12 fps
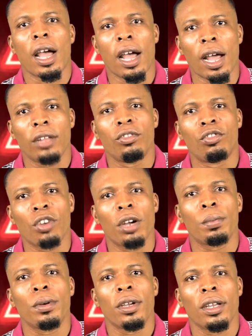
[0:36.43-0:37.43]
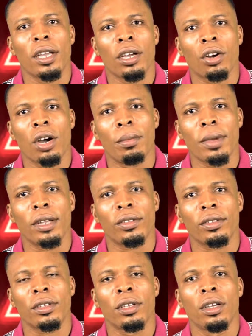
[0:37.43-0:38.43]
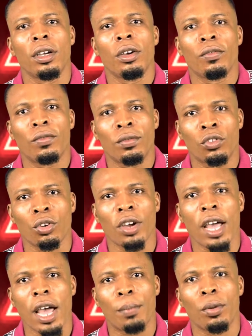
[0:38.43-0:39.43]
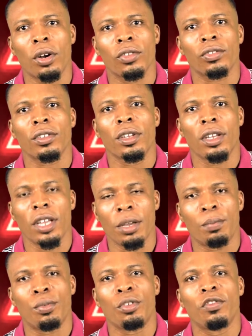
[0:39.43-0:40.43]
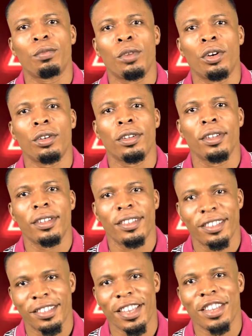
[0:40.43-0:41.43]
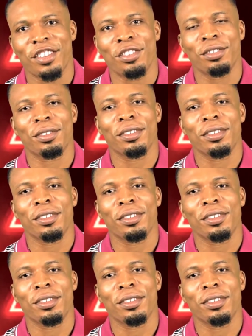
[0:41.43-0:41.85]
and drop a comment to help us improve more. Thank you.